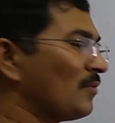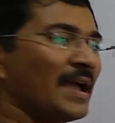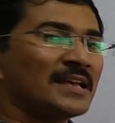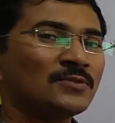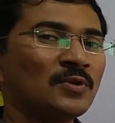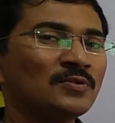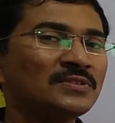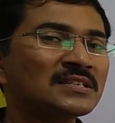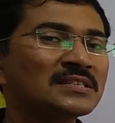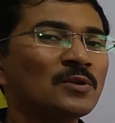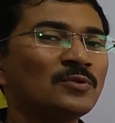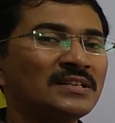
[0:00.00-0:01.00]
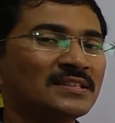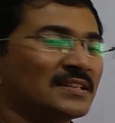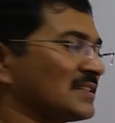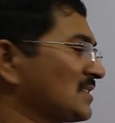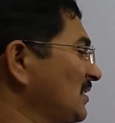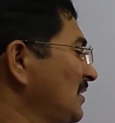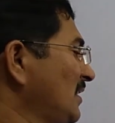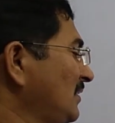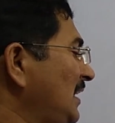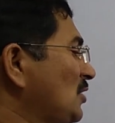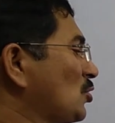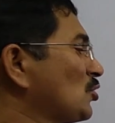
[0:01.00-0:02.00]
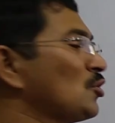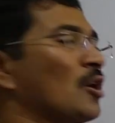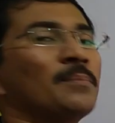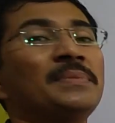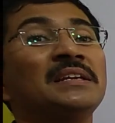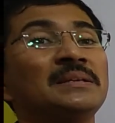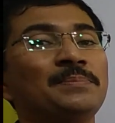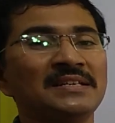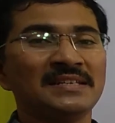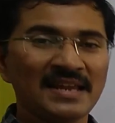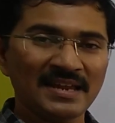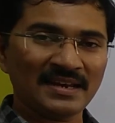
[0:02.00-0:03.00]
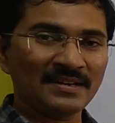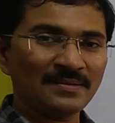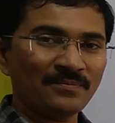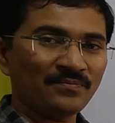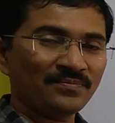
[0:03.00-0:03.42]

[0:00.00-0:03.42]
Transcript: as we have just now discussed, they should not be repeated.